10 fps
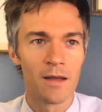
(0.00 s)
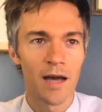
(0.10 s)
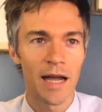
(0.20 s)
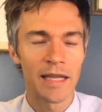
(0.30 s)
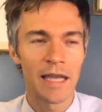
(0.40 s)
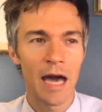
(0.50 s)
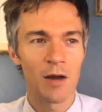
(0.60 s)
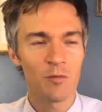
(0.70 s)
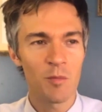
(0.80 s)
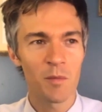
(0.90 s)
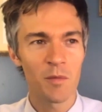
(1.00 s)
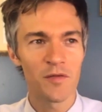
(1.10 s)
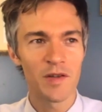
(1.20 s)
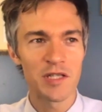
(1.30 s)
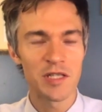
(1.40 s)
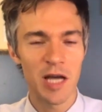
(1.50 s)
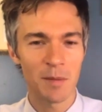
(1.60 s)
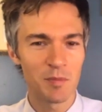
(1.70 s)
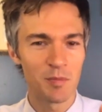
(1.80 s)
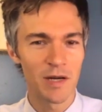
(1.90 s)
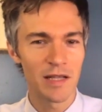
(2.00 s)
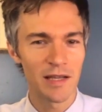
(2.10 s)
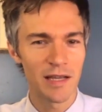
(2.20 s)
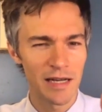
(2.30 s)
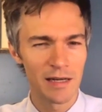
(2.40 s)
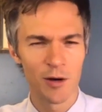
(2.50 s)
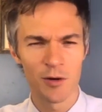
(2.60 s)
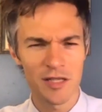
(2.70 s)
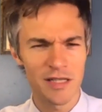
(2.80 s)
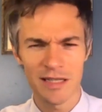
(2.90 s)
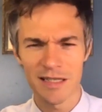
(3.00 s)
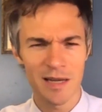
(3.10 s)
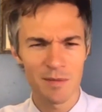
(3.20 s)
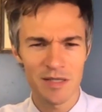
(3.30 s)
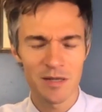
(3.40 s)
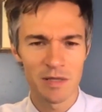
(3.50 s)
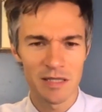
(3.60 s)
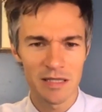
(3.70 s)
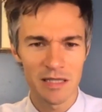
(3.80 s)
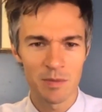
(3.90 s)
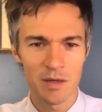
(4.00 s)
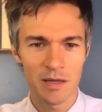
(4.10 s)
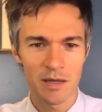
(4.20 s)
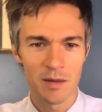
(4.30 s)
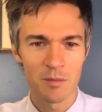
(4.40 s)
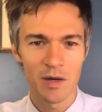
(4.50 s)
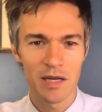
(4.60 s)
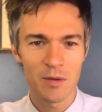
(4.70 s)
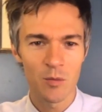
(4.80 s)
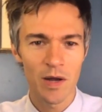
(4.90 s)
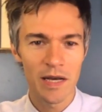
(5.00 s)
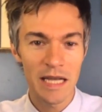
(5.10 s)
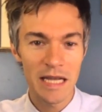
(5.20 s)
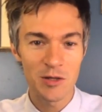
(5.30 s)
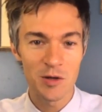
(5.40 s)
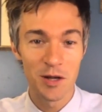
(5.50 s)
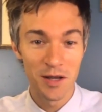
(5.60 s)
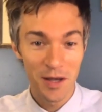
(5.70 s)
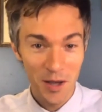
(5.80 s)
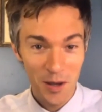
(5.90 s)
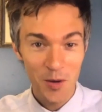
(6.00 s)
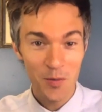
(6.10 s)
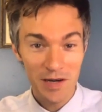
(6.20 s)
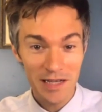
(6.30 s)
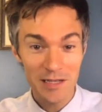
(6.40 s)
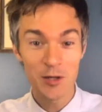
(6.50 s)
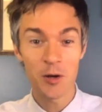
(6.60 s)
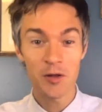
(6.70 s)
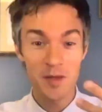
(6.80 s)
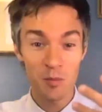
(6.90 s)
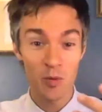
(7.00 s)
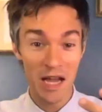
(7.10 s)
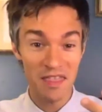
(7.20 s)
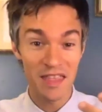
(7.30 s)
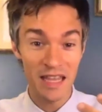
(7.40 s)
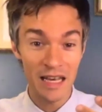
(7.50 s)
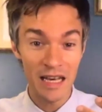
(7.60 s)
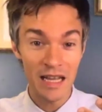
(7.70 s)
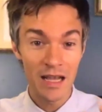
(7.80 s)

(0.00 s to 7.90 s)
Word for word: I can't. I don't remember if he stopped breathing and I noticed it because I must have been sleeping. But when he, when he took the breath in,